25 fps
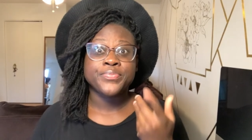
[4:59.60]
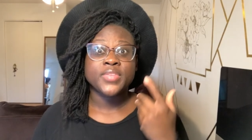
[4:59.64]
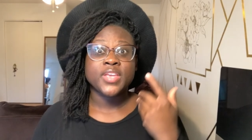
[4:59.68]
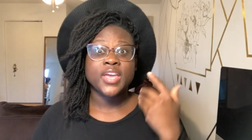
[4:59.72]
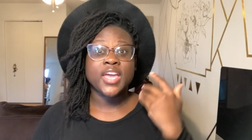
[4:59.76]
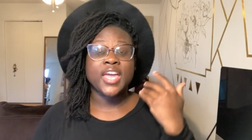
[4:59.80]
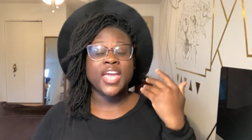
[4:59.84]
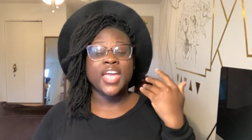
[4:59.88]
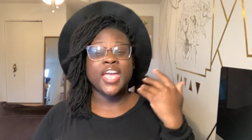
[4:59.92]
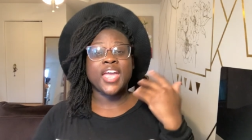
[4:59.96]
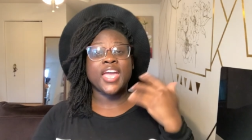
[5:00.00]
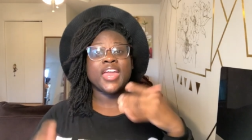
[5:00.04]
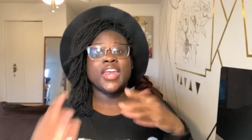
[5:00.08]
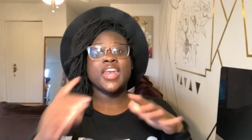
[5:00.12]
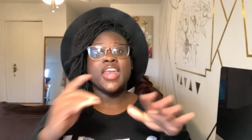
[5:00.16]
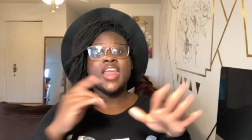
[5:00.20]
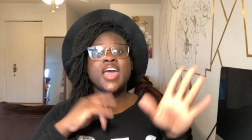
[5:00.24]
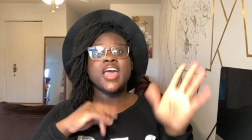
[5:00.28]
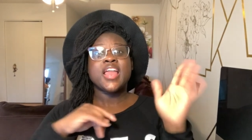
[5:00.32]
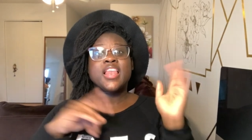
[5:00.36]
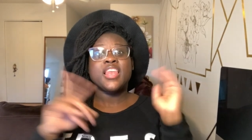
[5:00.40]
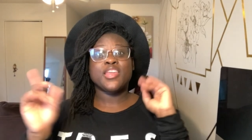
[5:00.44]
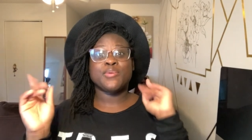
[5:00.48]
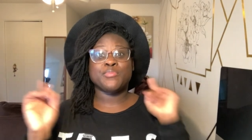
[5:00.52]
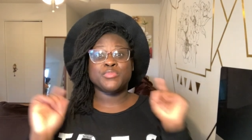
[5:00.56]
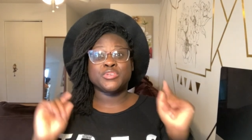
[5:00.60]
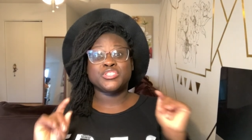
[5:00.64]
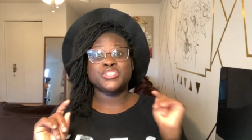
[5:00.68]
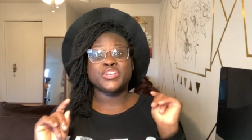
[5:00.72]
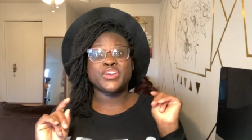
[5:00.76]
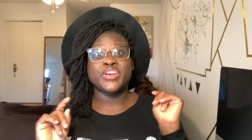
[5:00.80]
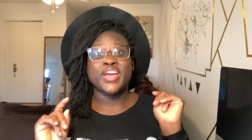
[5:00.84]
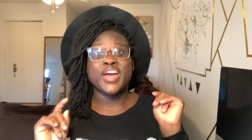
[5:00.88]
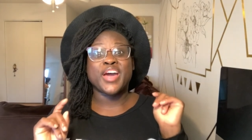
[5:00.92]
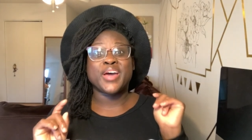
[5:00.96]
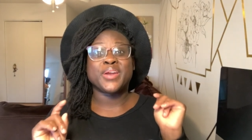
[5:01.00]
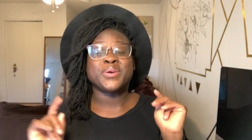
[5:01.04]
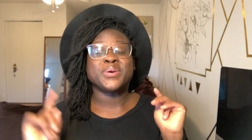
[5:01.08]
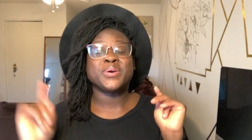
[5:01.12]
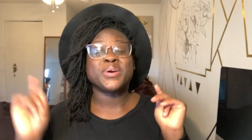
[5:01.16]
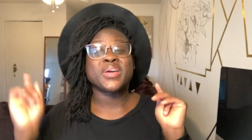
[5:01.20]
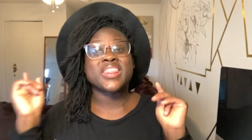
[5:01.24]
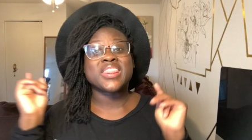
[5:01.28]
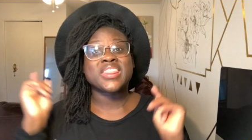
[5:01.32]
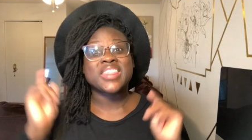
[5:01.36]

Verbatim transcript: And let me show you how to hook